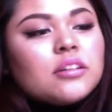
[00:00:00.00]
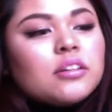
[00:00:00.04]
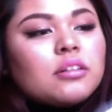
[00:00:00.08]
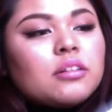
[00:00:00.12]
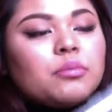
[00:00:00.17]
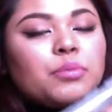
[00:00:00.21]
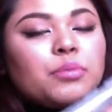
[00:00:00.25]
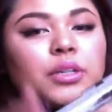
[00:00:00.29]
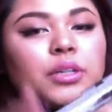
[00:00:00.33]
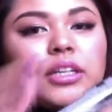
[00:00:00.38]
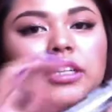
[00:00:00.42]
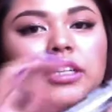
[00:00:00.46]

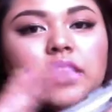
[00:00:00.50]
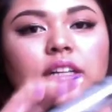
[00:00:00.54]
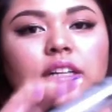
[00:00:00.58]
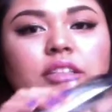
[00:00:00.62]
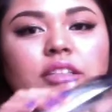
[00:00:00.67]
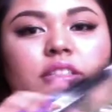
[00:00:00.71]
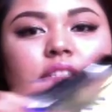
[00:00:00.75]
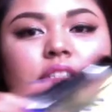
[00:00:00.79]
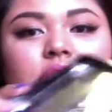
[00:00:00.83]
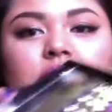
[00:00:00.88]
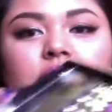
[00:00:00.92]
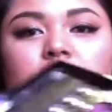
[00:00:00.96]
pretty
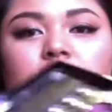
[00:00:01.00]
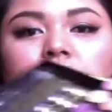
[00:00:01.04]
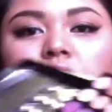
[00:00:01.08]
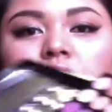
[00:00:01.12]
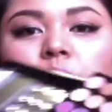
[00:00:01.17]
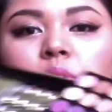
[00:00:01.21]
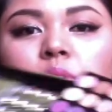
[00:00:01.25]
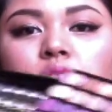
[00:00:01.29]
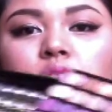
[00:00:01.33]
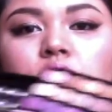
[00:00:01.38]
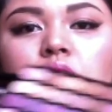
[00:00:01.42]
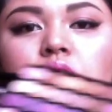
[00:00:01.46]
colors, and let
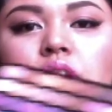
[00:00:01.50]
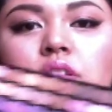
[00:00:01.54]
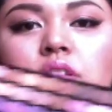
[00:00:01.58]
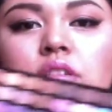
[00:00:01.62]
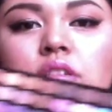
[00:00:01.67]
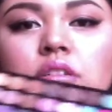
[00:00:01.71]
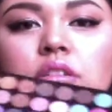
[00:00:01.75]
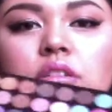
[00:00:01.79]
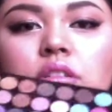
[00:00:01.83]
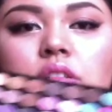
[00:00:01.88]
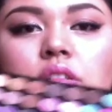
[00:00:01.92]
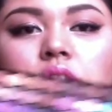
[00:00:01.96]
me just
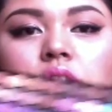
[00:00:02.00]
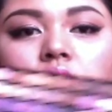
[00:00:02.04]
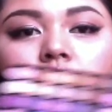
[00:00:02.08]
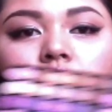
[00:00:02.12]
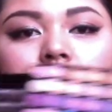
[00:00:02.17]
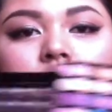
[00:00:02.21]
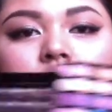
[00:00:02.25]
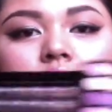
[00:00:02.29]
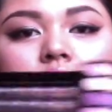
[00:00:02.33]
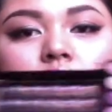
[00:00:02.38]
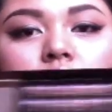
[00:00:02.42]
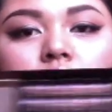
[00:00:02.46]

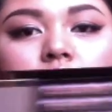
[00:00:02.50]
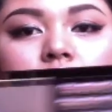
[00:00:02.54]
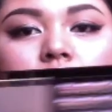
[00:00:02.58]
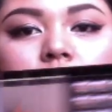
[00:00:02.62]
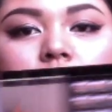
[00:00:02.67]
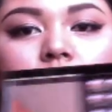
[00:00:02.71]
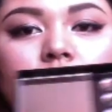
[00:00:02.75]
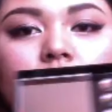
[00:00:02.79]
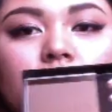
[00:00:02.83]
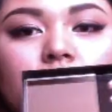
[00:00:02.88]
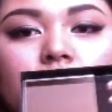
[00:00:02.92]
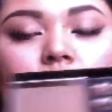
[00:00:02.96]

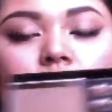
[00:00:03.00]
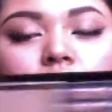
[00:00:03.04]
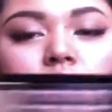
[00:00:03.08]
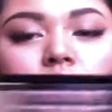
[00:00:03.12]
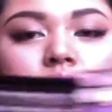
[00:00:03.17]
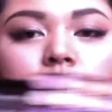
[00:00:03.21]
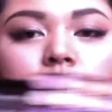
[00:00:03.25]
okay,